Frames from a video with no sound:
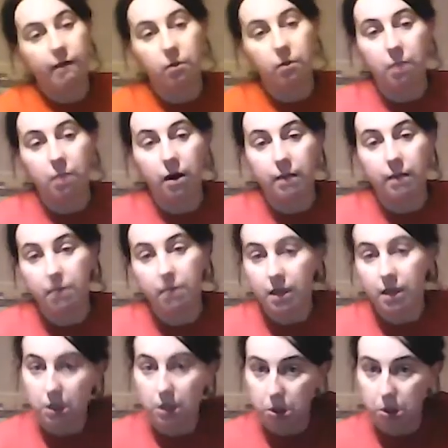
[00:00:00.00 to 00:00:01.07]
behind me,
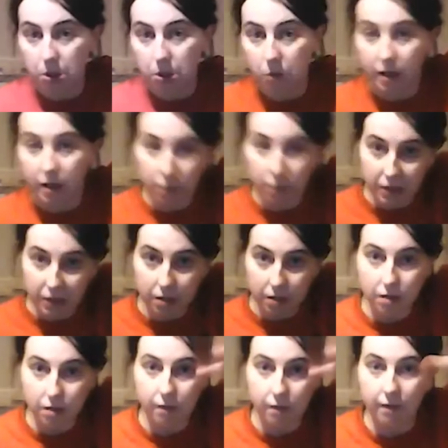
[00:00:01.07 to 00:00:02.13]
he's just a quick
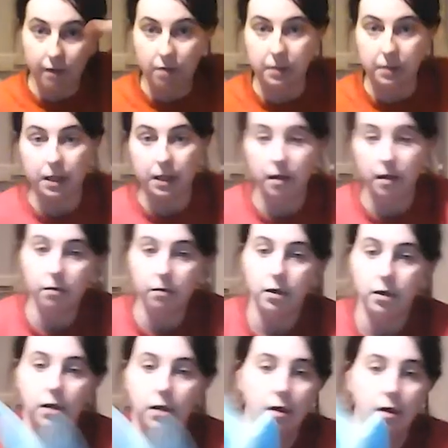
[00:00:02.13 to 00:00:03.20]
flick of a tail.
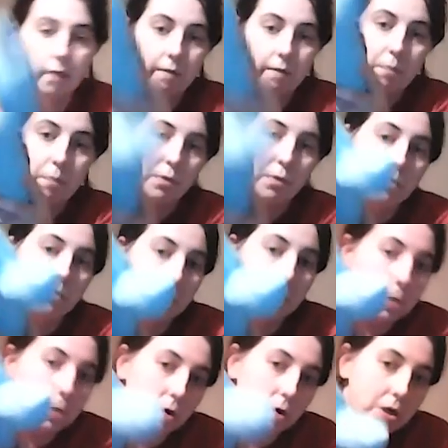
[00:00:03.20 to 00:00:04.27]
Vaporeon's
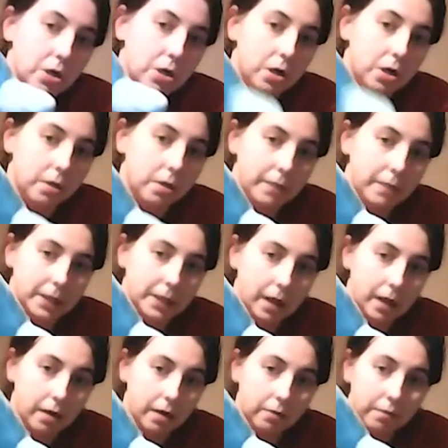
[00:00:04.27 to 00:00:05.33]
got a curvy
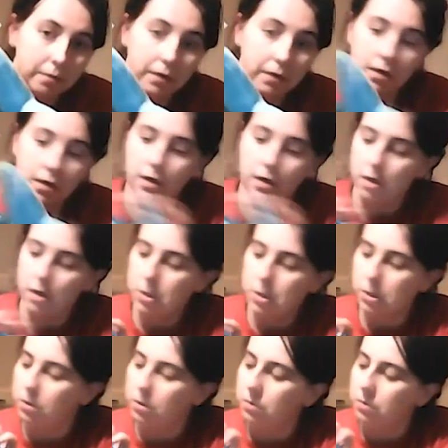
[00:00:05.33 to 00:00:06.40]
tail.
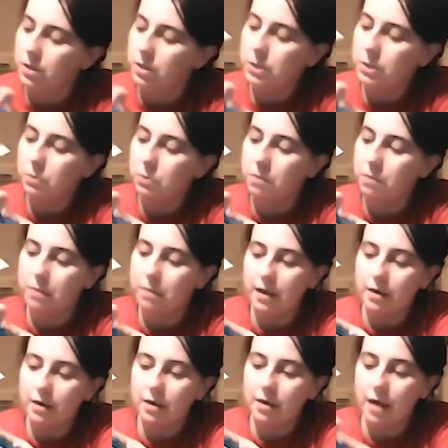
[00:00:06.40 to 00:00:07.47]
So this
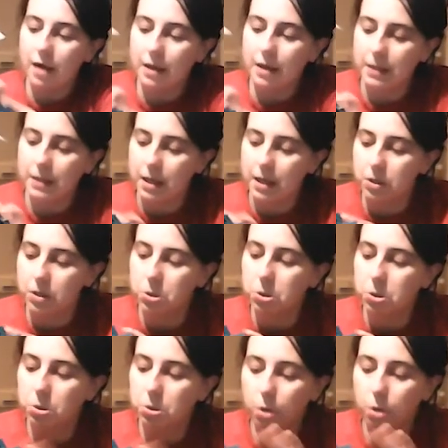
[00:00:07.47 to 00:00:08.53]
had taken
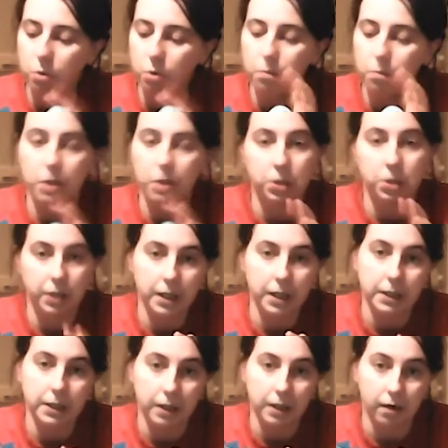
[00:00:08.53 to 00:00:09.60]
so much
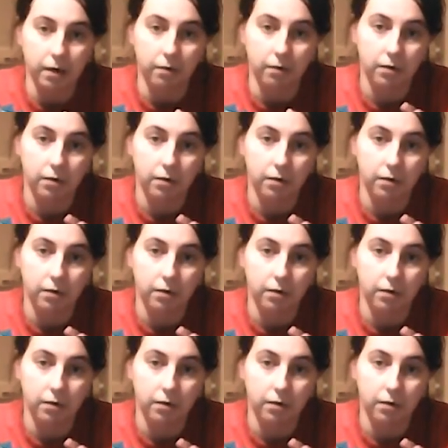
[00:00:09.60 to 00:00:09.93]
detail